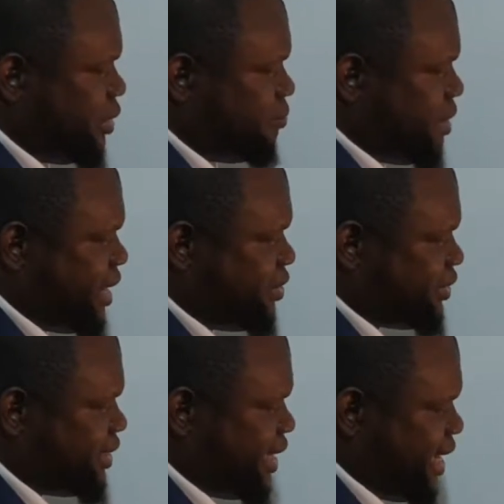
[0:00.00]

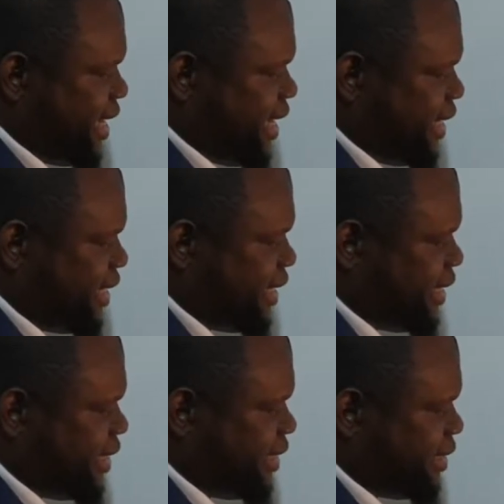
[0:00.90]
minus a
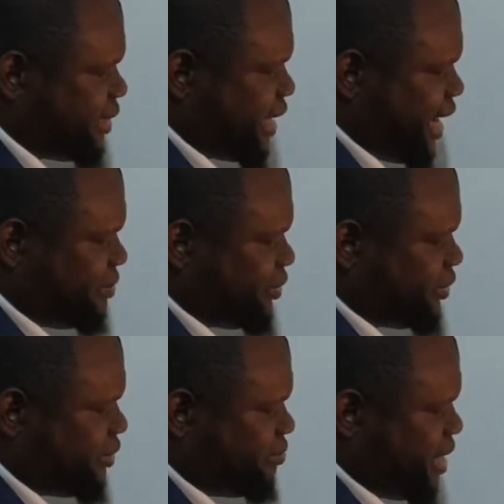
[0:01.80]

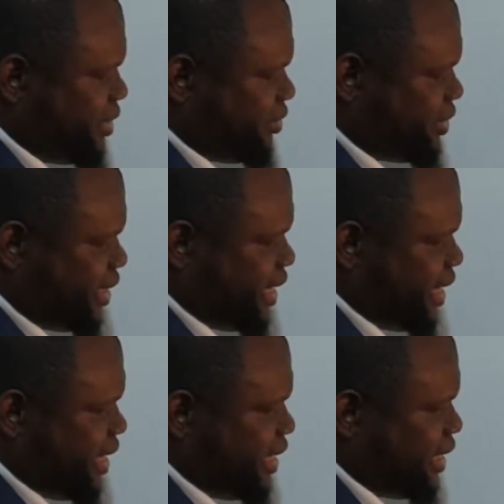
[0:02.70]
times minus
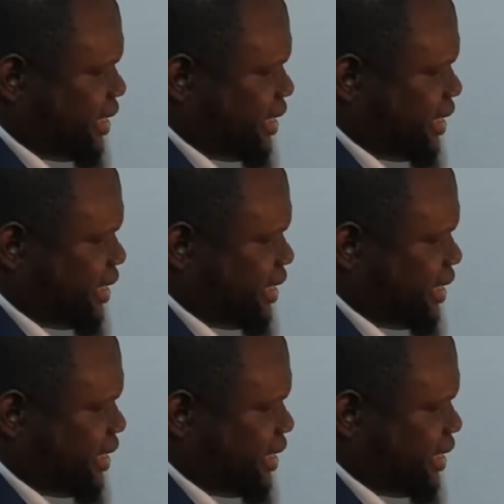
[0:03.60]
a